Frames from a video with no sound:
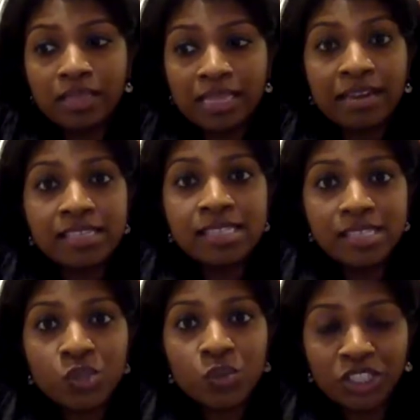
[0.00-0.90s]
there is
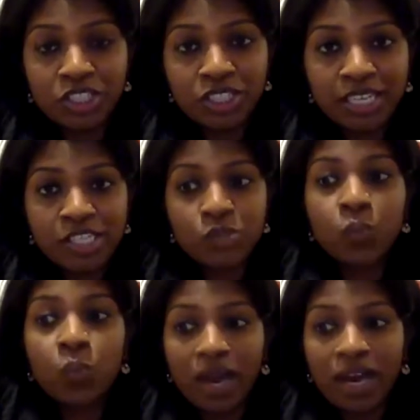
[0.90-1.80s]
this question as
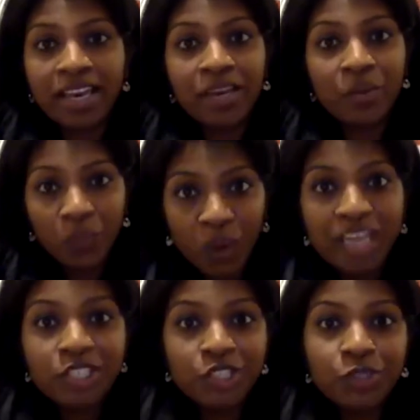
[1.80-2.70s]
to why
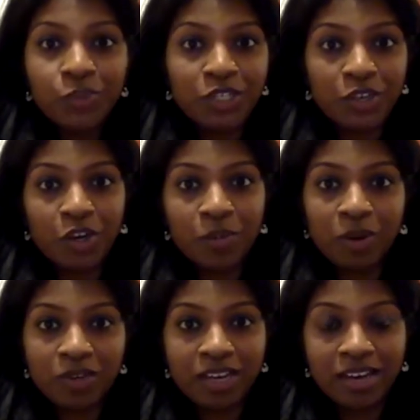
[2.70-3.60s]
should we talk
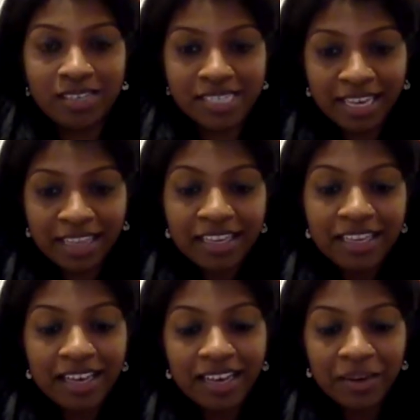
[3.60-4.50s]
about caste? I
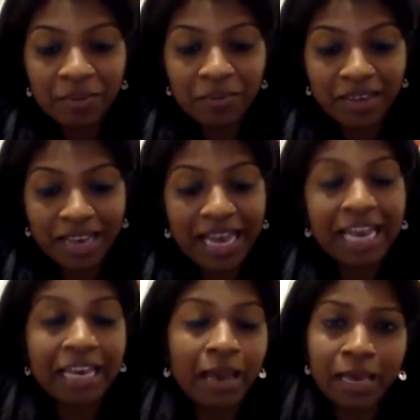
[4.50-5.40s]
think
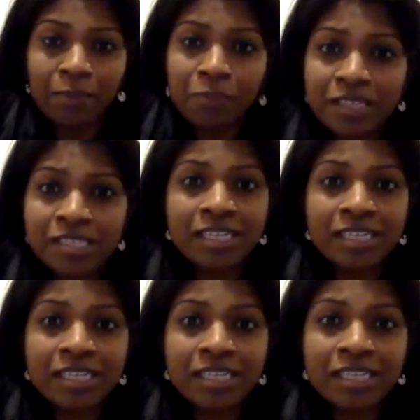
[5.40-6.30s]
I'm
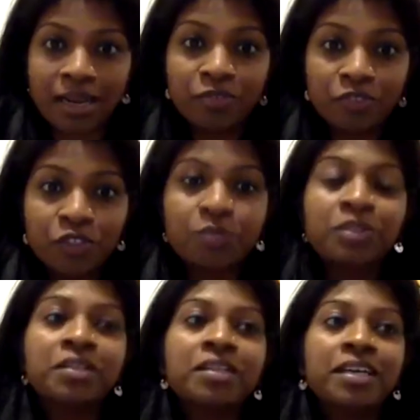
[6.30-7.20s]
personally
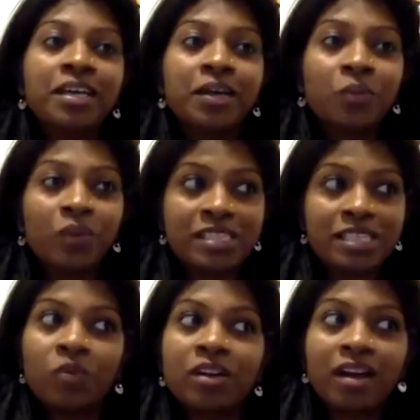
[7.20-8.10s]
uncomfortable when
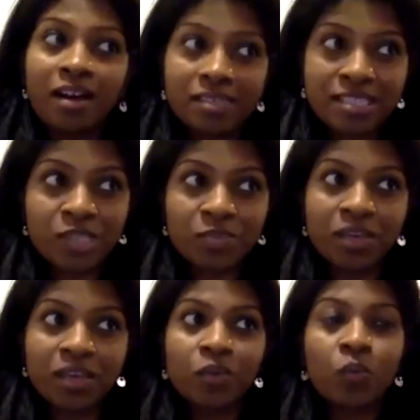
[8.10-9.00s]
someone asks
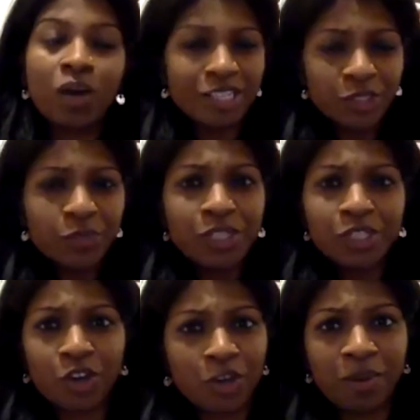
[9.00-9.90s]
me, why should
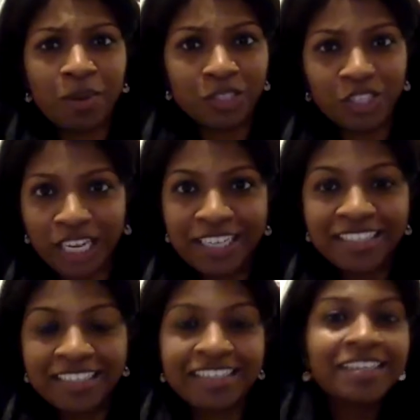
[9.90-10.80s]
we talk about
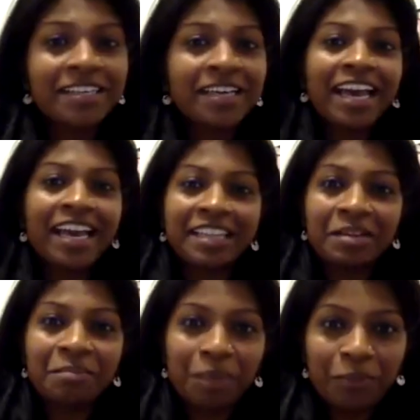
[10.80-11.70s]
gender?
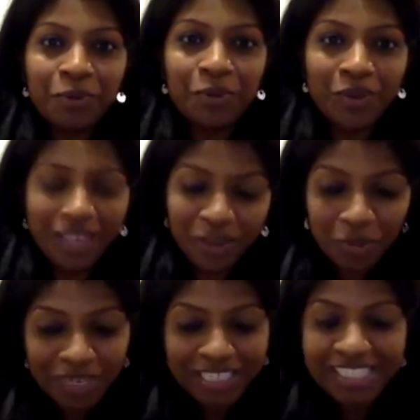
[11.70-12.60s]
And then people go
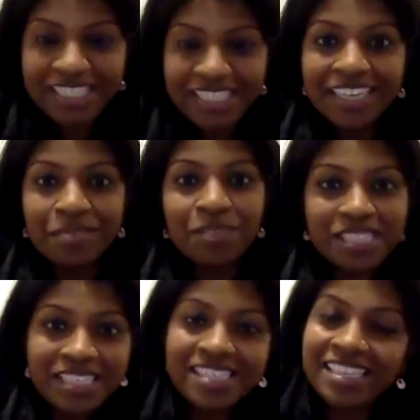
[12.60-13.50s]
like, oh, let's create a
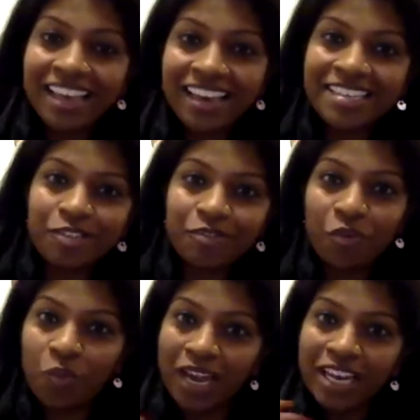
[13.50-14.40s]
business
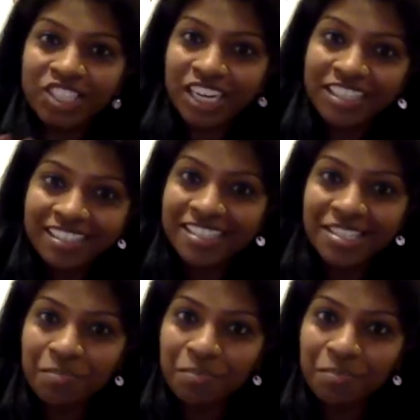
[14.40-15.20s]
case for why gender is